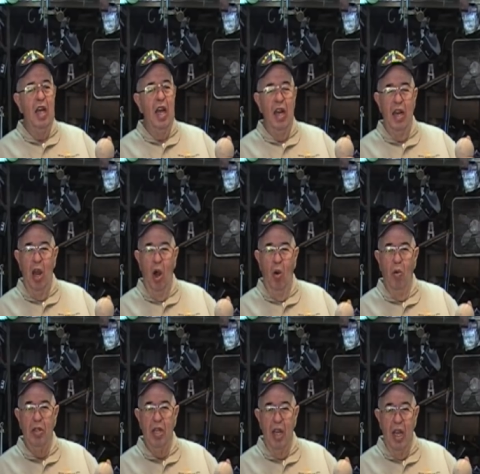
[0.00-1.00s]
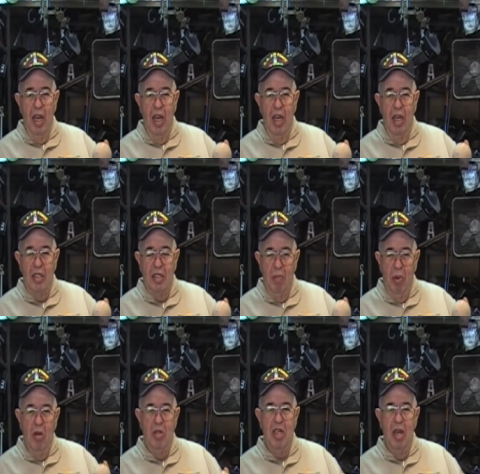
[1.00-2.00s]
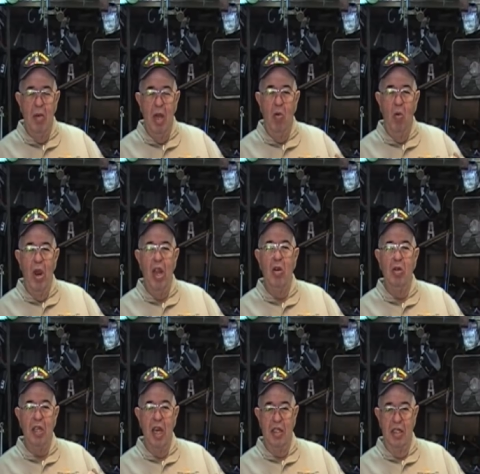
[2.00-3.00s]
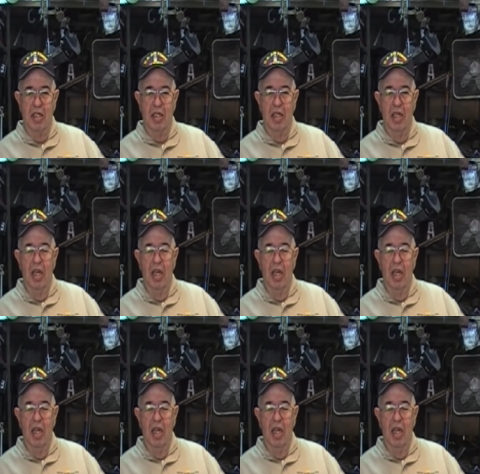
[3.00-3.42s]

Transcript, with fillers: and they hold a symposium in Waco, Texas.